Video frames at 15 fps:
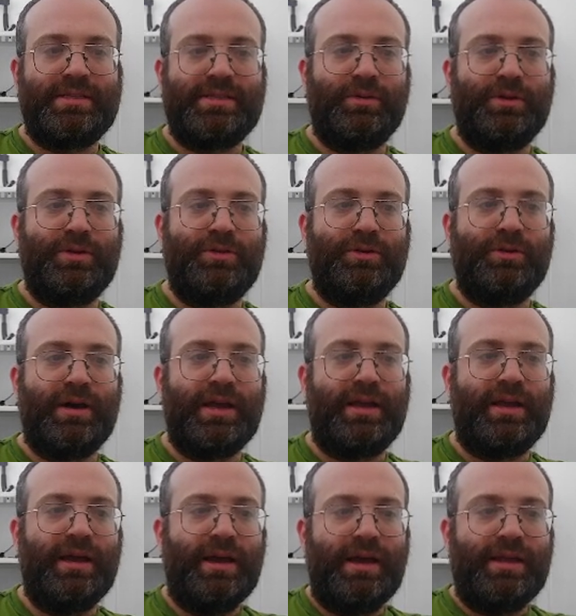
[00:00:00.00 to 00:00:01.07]
So we'll do
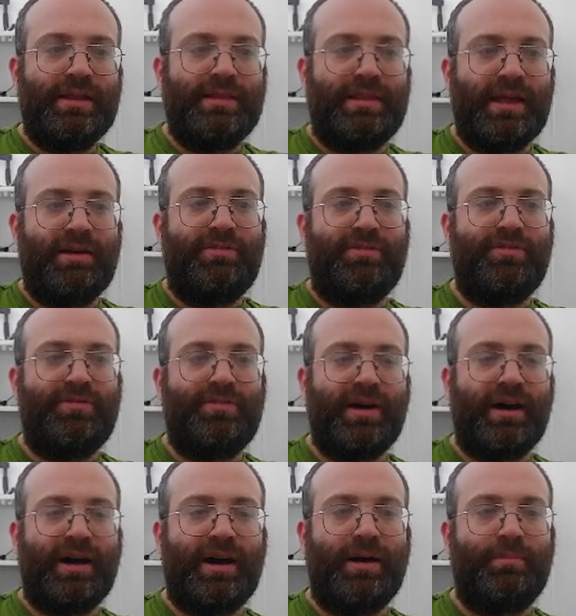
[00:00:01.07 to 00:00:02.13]
like def
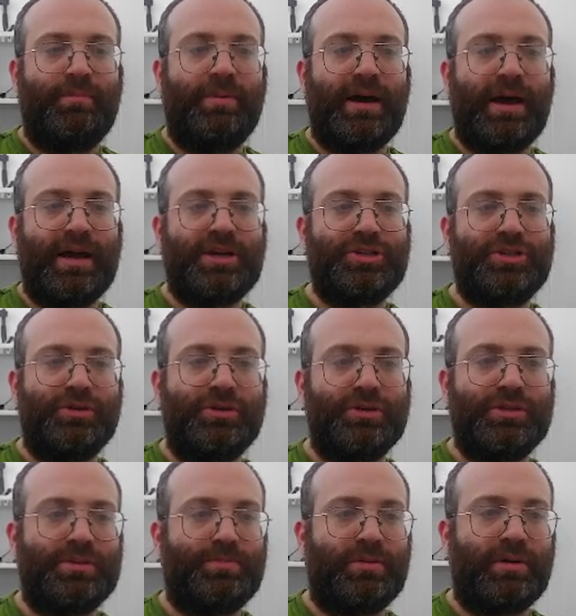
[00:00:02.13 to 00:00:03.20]

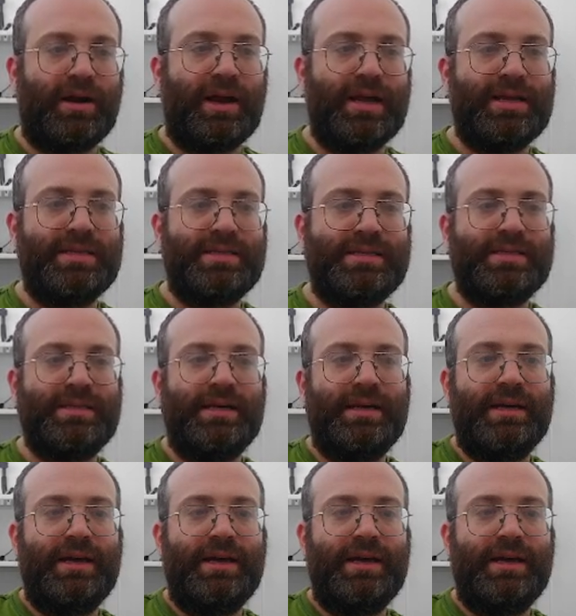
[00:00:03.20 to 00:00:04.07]
Black-Scholes price,